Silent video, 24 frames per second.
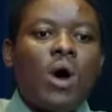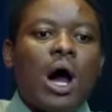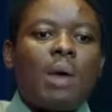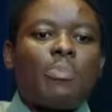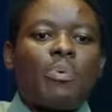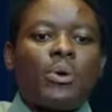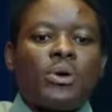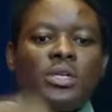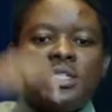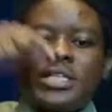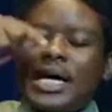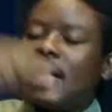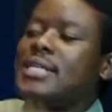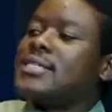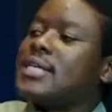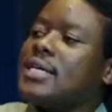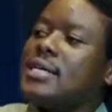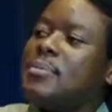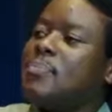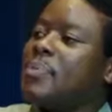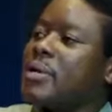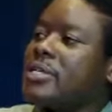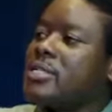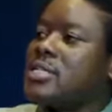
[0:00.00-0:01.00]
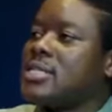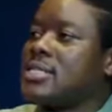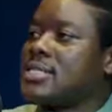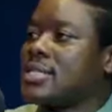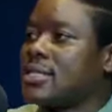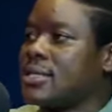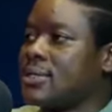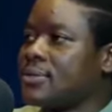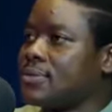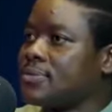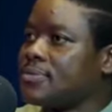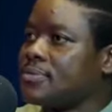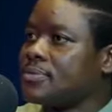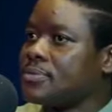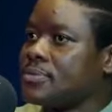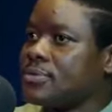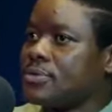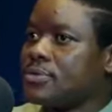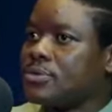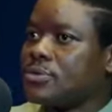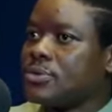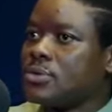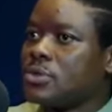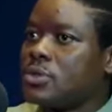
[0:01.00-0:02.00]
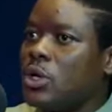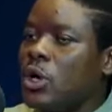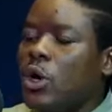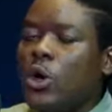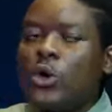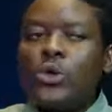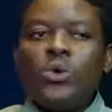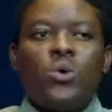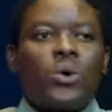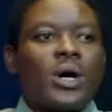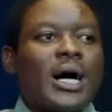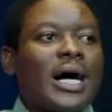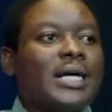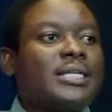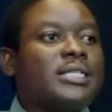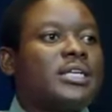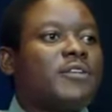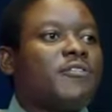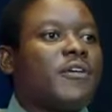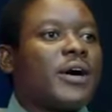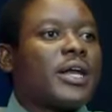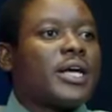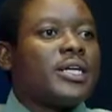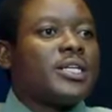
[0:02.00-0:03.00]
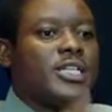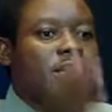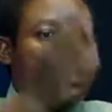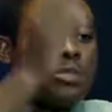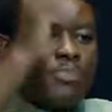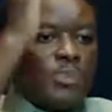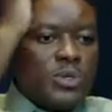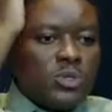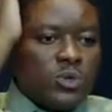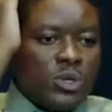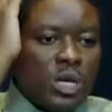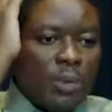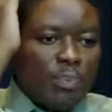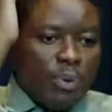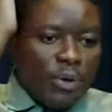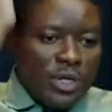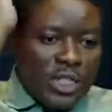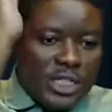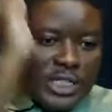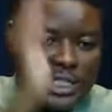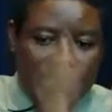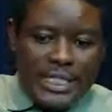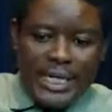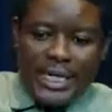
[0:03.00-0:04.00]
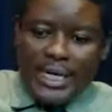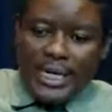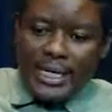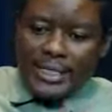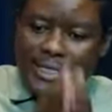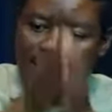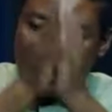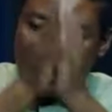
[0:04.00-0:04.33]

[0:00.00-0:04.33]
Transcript: who are political celebrities. You can't differentiate between a politician and